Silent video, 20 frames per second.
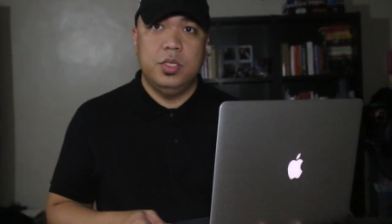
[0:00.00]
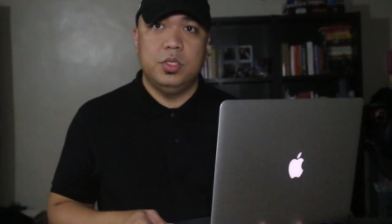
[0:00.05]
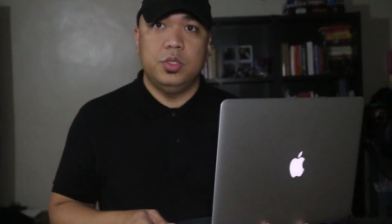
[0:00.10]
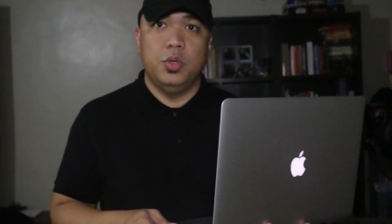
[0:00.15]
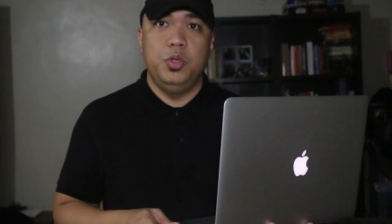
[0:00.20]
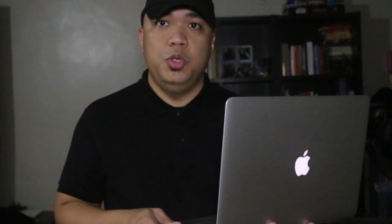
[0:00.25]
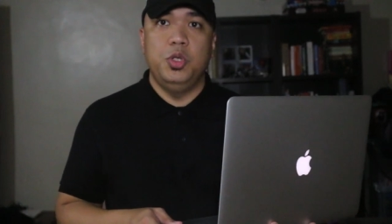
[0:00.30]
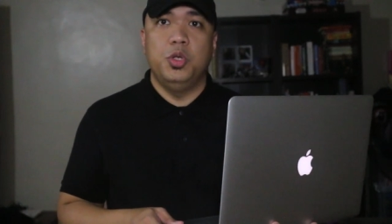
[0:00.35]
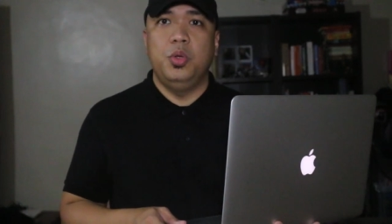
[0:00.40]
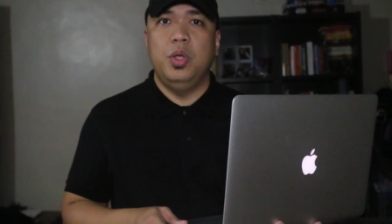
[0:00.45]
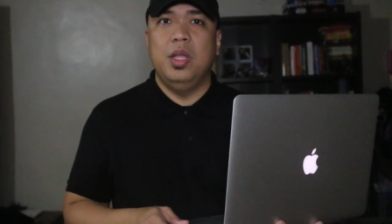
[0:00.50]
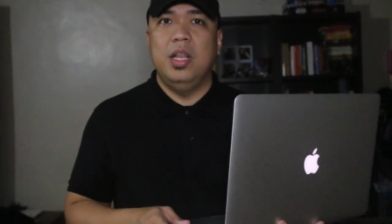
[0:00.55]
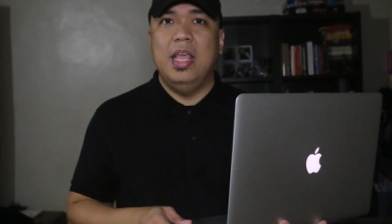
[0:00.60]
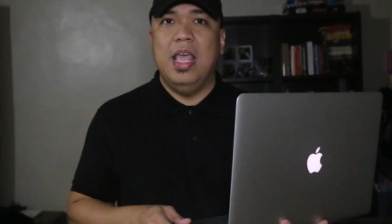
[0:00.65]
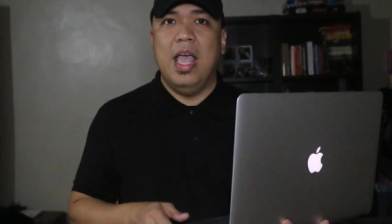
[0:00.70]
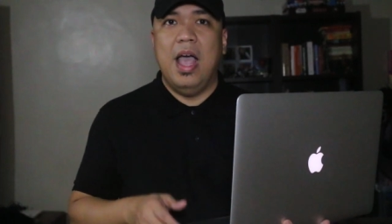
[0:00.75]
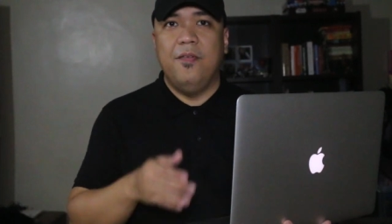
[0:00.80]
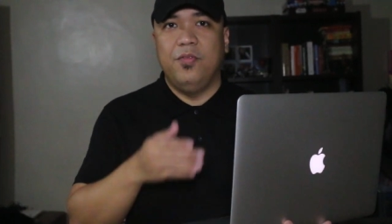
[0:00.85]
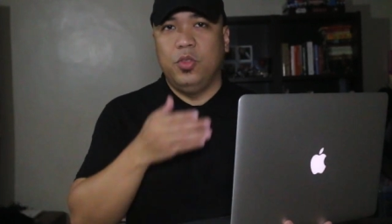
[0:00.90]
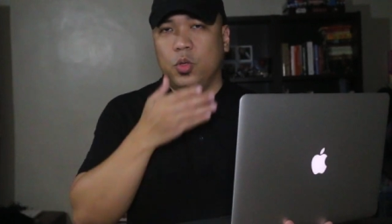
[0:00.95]
So you really
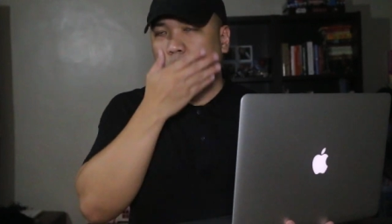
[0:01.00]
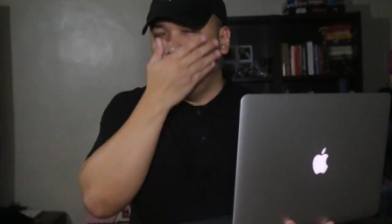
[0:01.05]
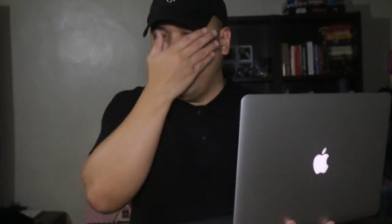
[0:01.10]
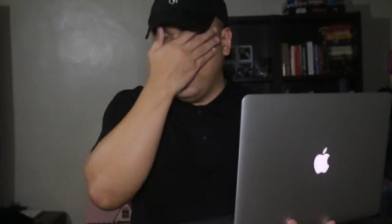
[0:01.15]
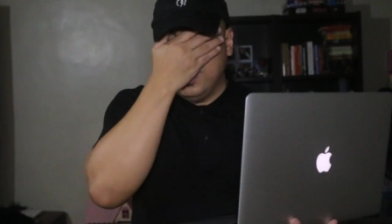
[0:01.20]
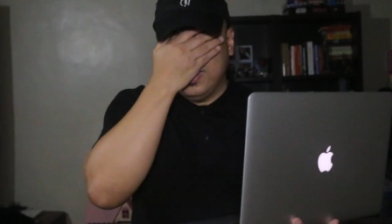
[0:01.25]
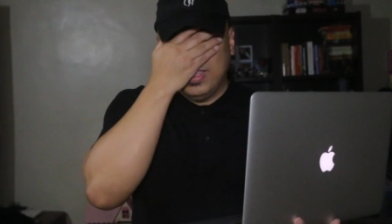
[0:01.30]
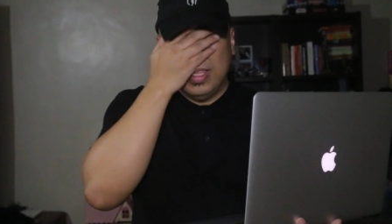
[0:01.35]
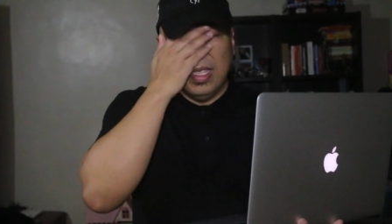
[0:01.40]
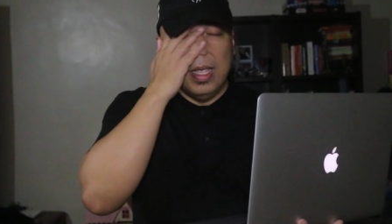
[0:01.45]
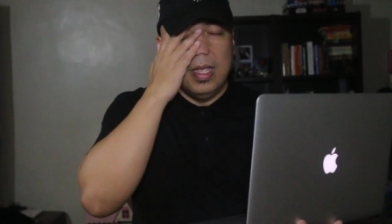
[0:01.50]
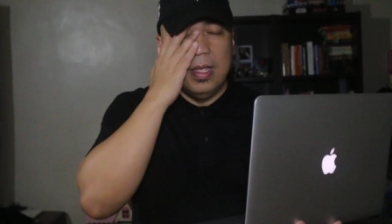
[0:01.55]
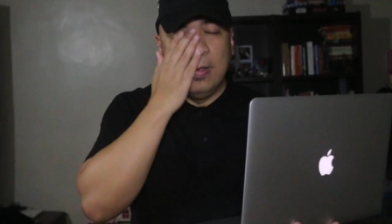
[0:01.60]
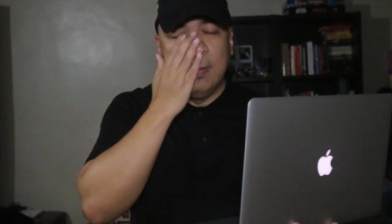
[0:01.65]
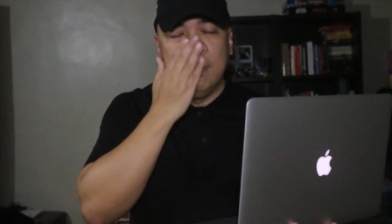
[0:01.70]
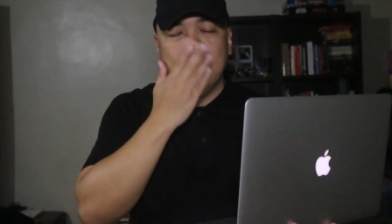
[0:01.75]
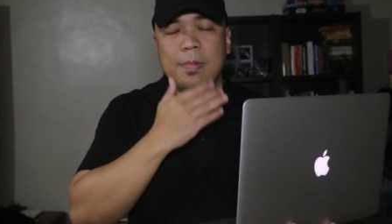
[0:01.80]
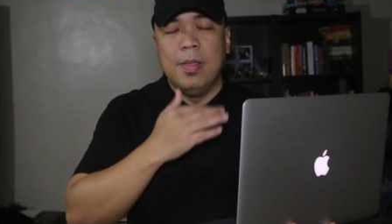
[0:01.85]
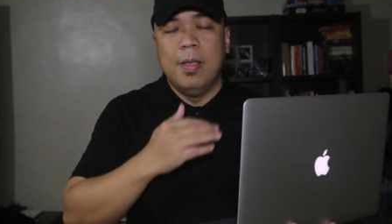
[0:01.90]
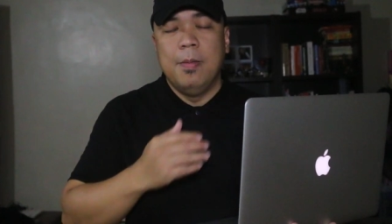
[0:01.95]
have to wait
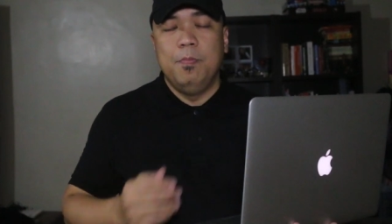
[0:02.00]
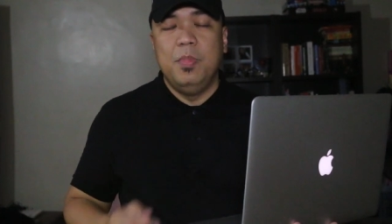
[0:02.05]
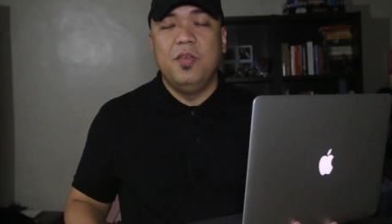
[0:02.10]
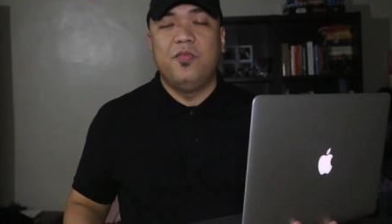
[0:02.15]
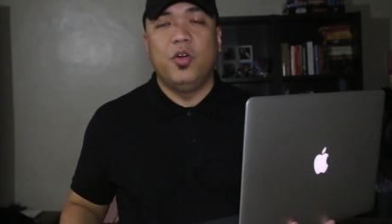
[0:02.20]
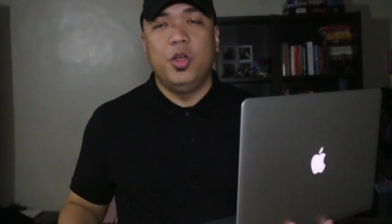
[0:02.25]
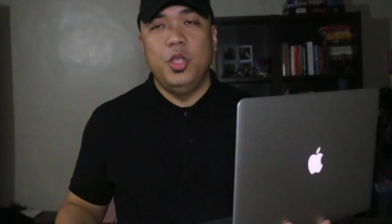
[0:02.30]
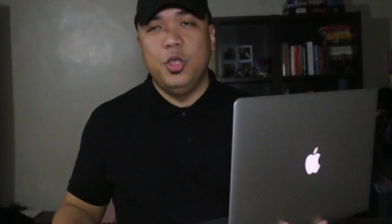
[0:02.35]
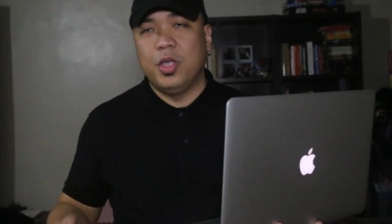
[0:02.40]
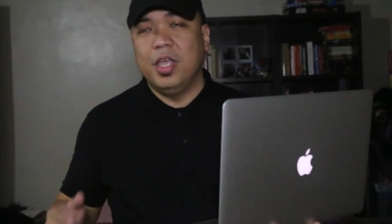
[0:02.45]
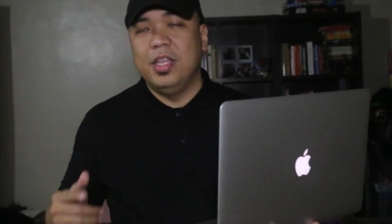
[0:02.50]
before you